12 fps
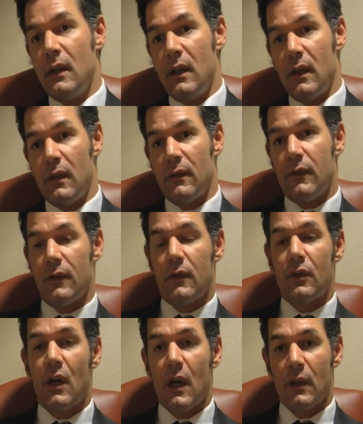of
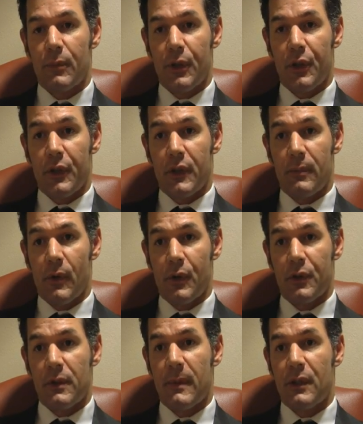chronic mercury
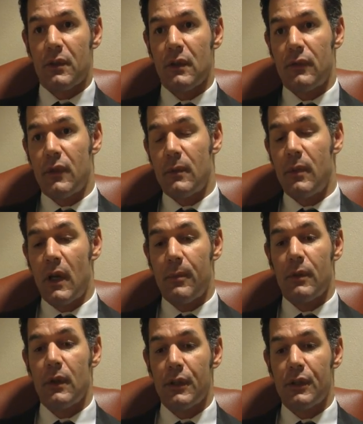exposure, especially for a
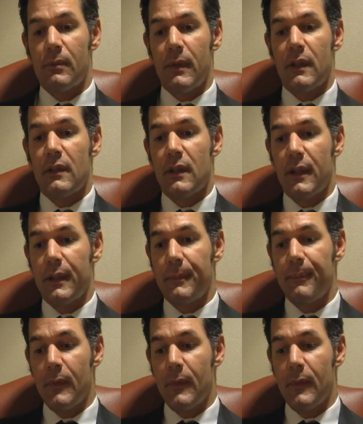population-based study.